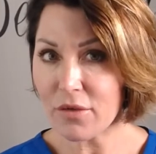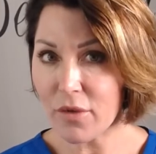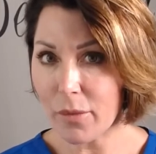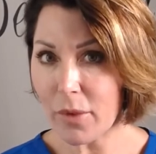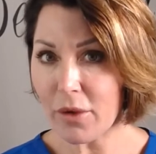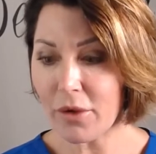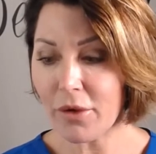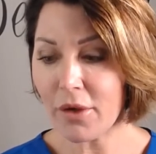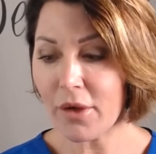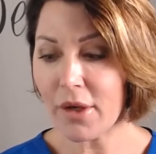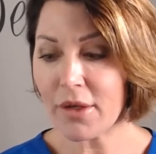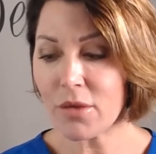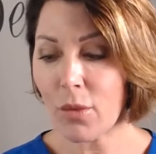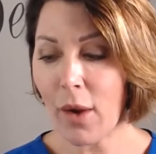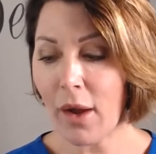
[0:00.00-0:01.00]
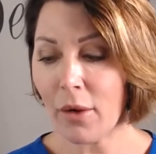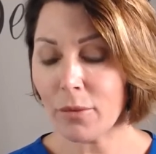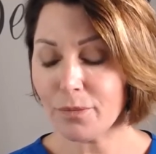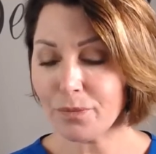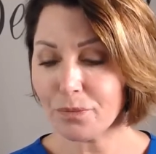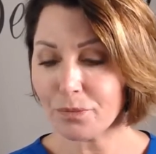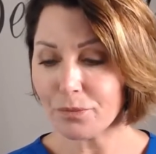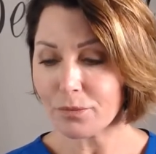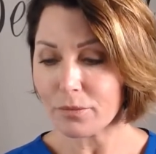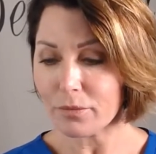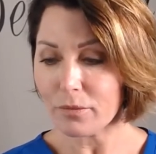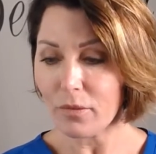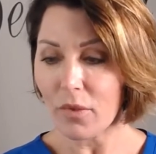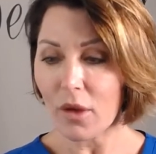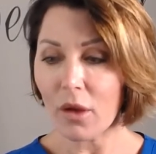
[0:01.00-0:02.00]
of the blood as well.
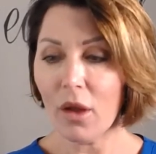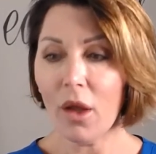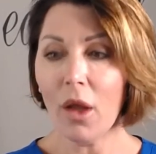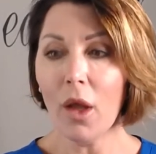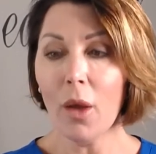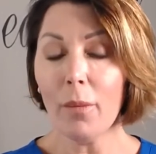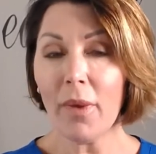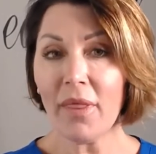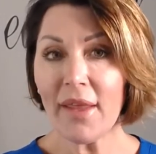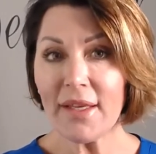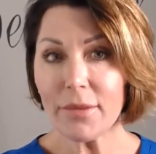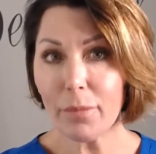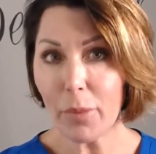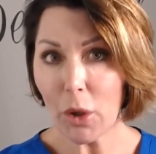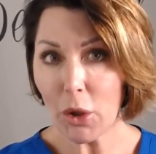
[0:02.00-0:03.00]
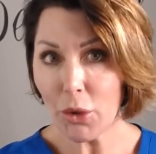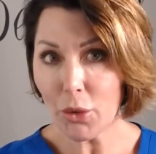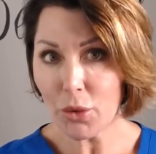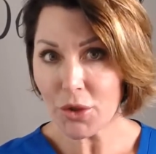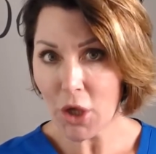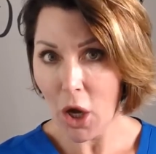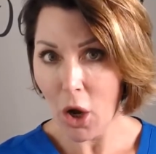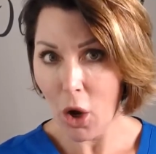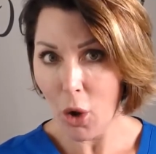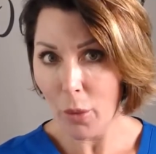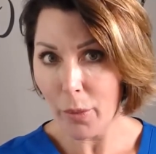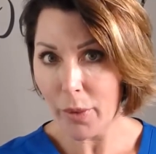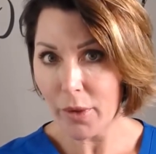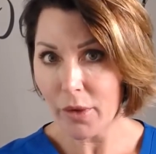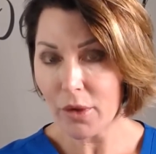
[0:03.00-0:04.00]
But these blue
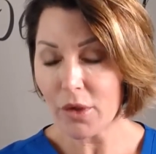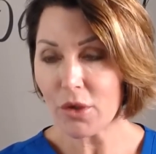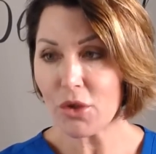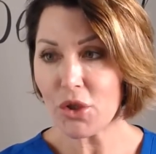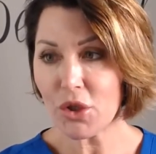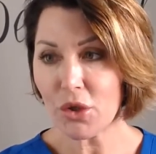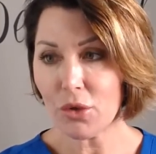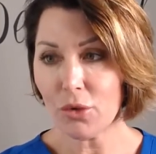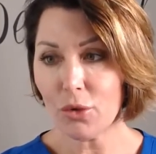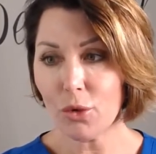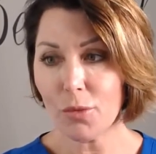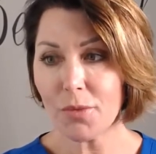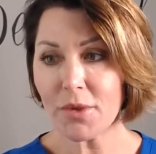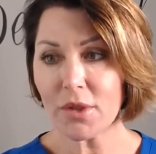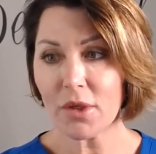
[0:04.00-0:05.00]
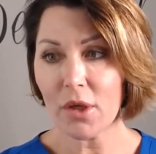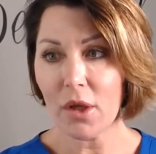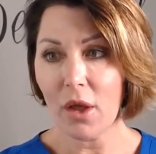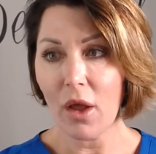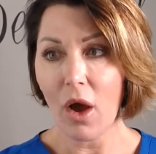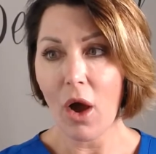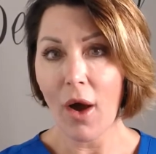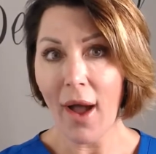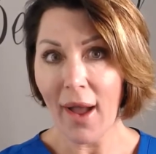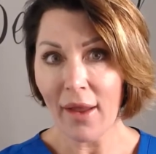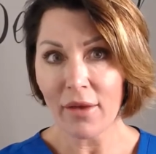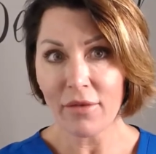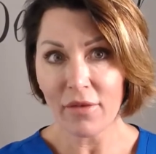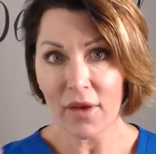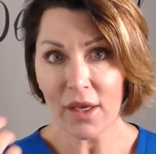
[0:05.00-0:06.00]
top tubes are
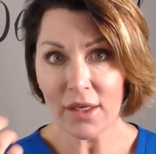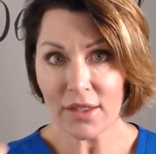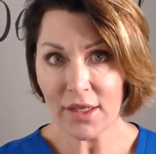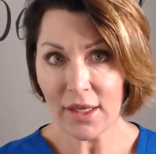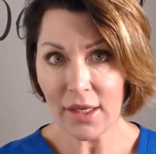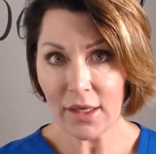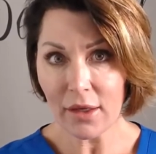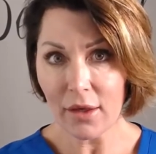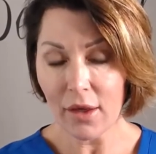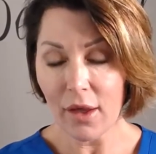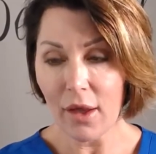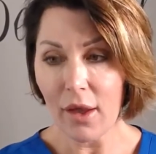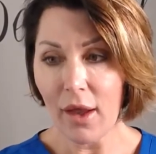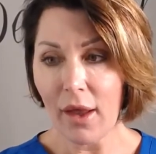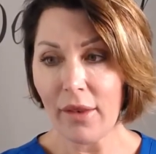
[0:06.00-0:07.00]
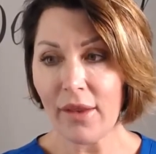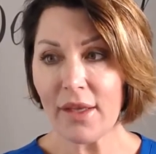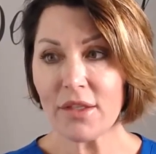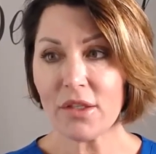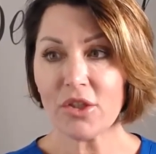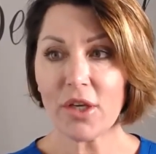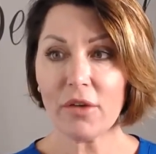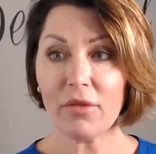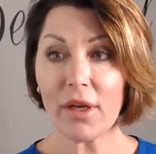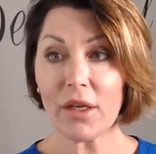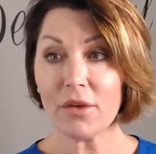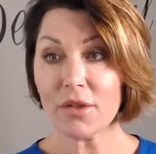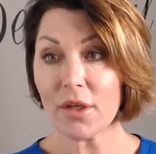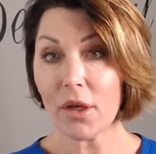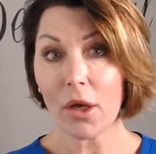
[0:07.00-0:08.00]
IVD and these are generally
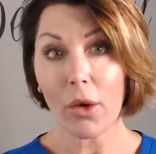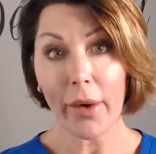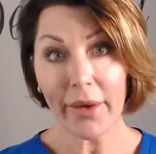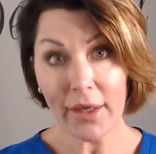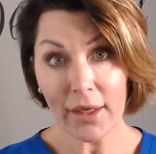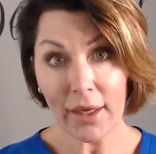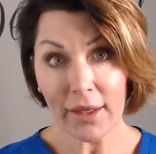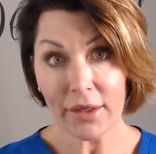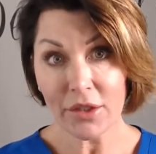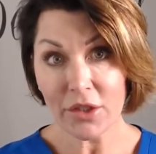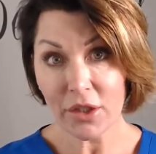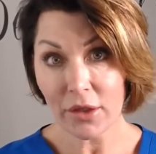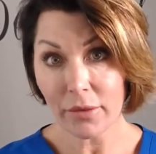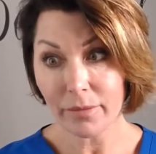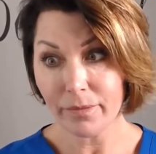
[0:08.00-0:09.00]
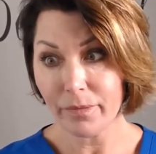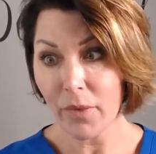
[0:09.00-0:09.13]
used in coagulation